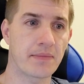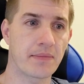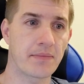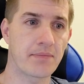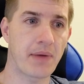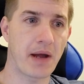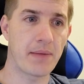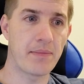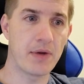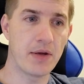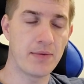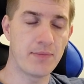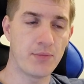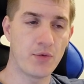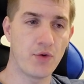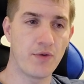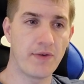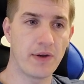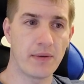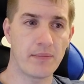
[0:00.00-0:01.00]
by me
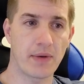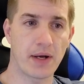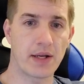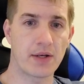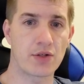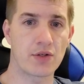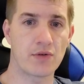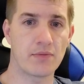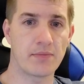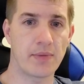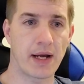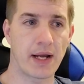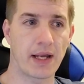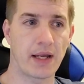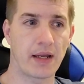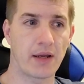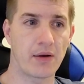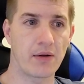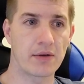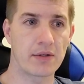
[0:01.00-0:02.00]
moving
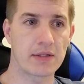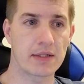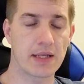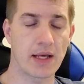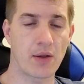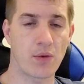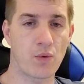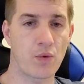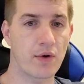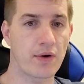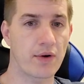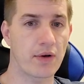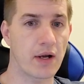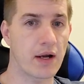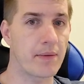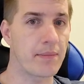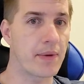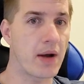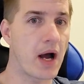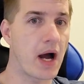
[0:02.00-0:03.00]
my sell order
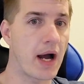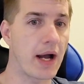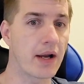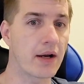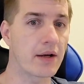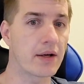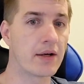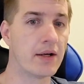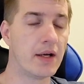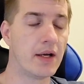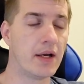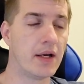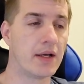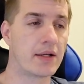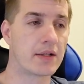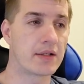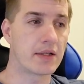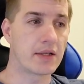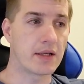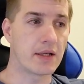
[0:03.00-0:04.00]
up higher
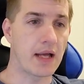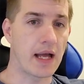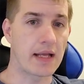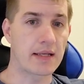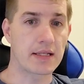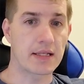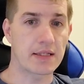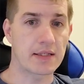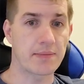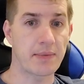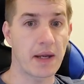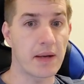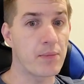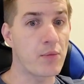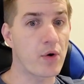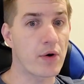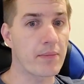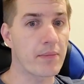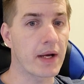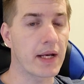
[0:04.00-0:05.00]
to anticipate
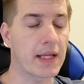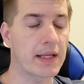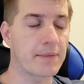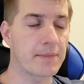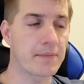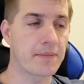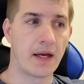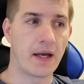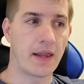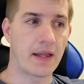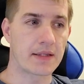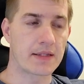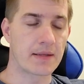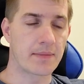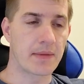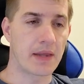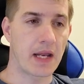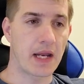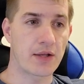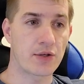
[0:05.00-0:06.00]
more money, that's
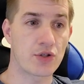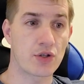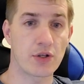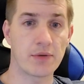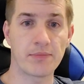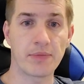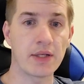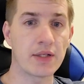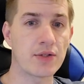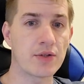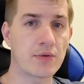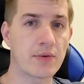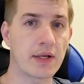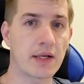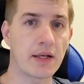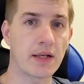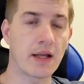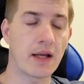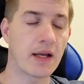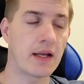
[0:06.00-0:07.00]
something that I shouldn't be
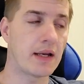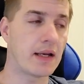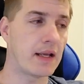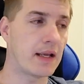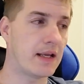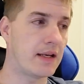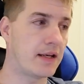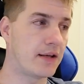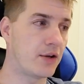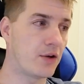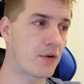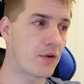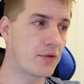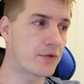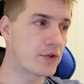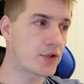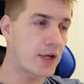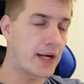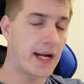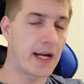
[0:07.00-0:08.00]
doing. And in your
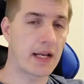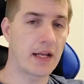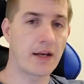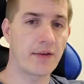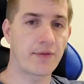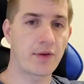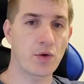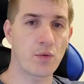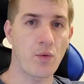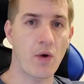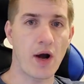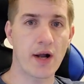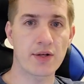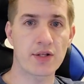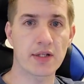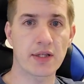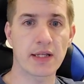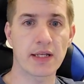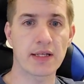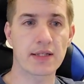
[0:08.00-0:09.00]
own trading, if you're
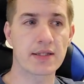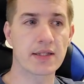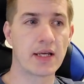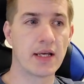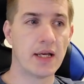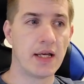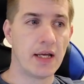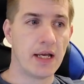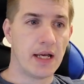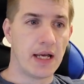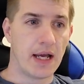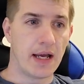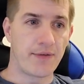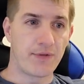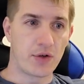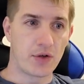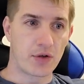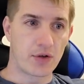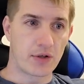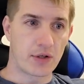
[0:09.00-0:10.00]
watching this,
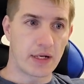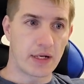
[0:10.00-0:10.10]
if you're